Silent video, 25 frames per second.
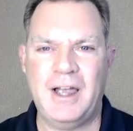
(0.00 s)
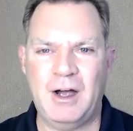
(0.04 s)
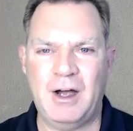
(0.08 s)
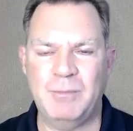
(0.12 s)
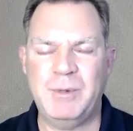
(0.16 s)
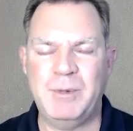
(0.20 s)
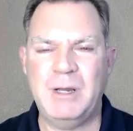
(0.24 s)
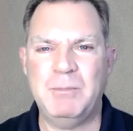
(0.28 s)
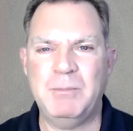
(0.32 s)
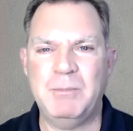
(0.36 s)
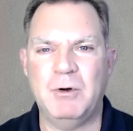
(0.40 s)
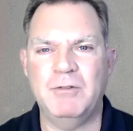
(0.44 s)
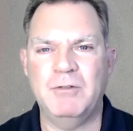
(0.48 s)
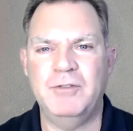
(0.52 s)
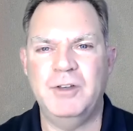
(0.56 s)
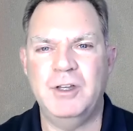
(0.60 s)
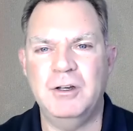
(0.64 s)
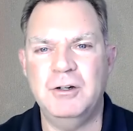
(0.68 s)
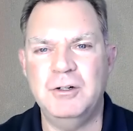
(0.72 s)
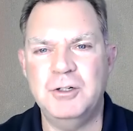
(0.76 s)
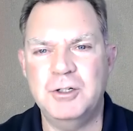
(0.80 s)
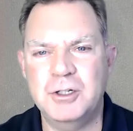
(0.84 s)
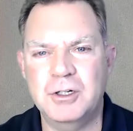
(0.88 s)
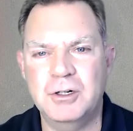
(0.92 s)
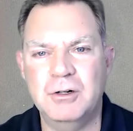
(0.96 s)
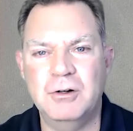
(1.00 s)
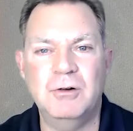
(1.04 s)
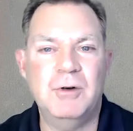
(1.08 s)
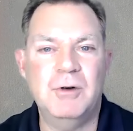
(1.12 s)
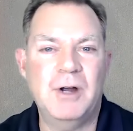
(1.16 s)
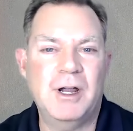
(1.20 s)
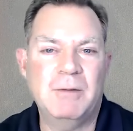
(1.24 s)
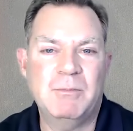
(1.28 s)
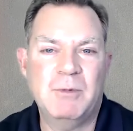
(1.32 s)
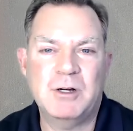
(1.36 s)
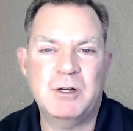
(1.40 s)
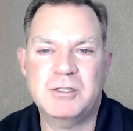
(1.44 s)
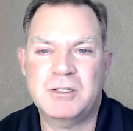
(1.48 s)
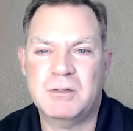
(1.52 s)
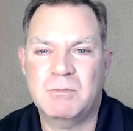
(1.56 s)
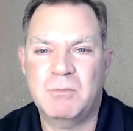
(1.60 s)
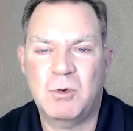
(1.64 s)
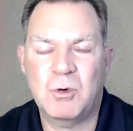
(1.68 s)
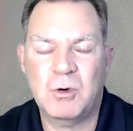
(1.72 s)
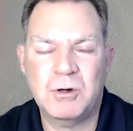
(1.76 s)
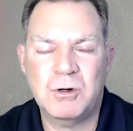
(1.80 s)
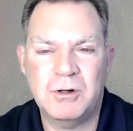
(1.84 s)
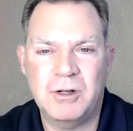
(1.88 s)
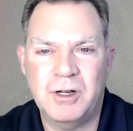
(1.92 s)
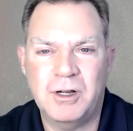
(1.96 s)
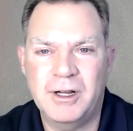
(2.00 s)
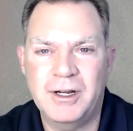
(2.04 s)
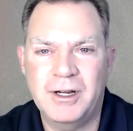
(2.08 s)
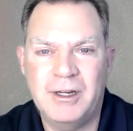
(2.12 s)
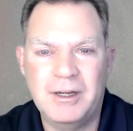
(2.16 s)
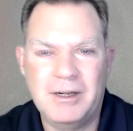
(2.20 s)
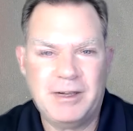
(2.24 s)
how people viewed you, and most importantly,